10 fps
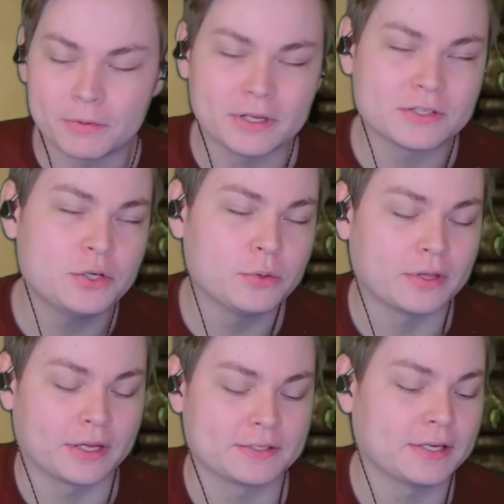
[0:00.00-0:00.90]
It's two
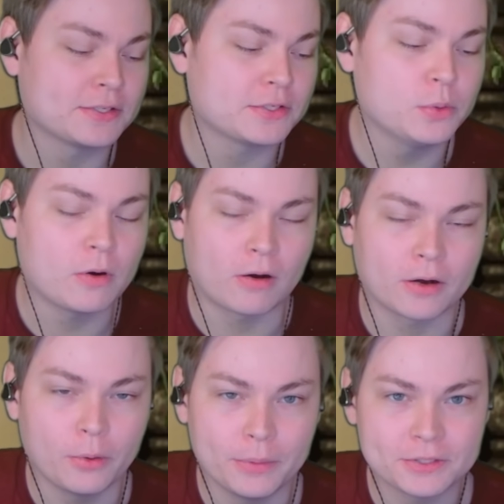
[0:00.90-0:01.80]
things. It's do
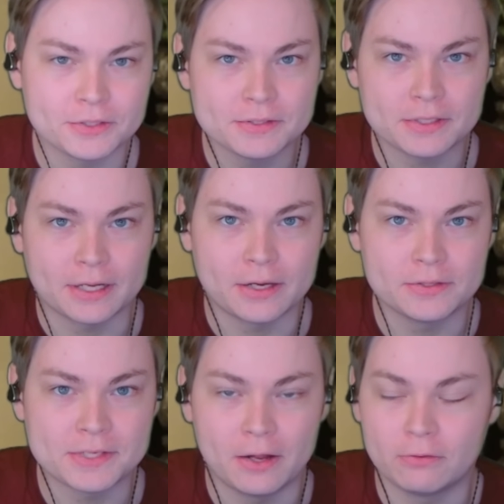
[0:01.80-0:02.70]
cargo missions, like
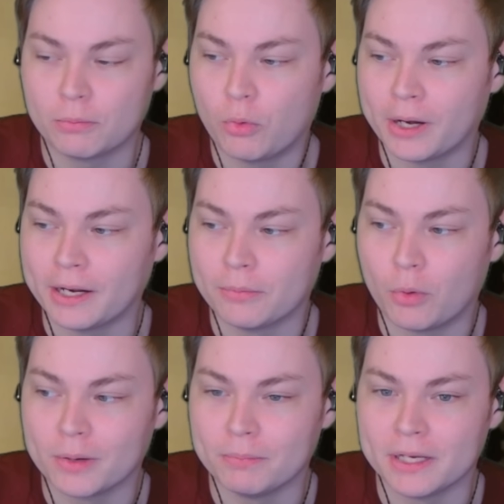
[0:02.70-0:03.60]
sail from point A to
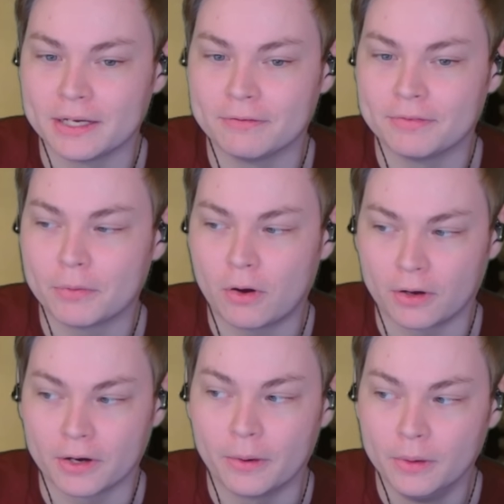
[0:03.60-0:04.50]
point B and give them
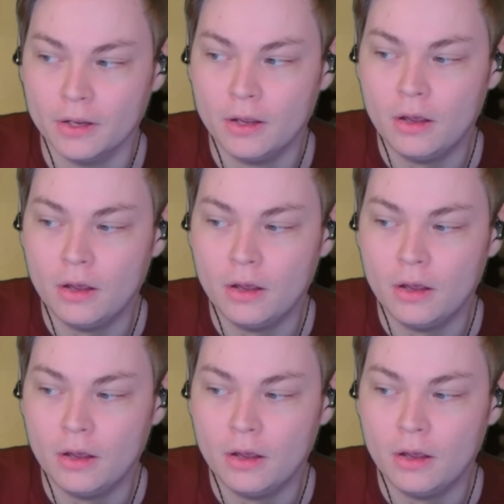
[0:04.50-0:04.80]
cargo,